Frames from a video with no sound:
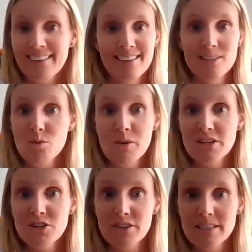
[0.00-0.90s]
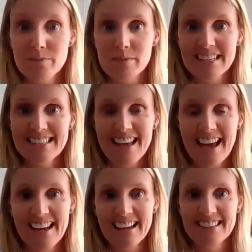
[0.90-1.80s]
it's almost Christmas,
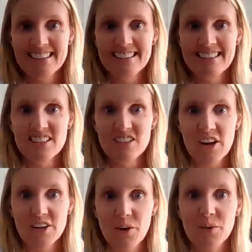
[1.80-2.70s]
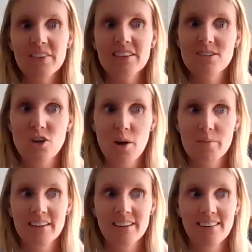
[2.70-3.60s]
and I know at this time
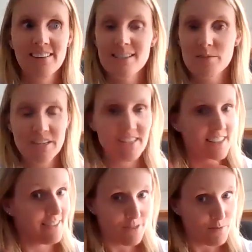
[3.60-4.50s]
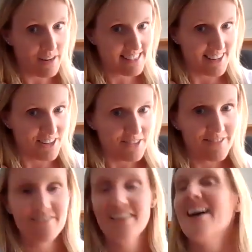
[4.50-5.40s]
of year, especially for
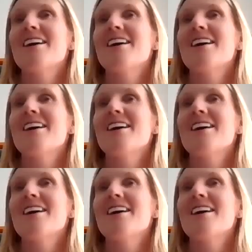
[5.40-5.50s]
myself,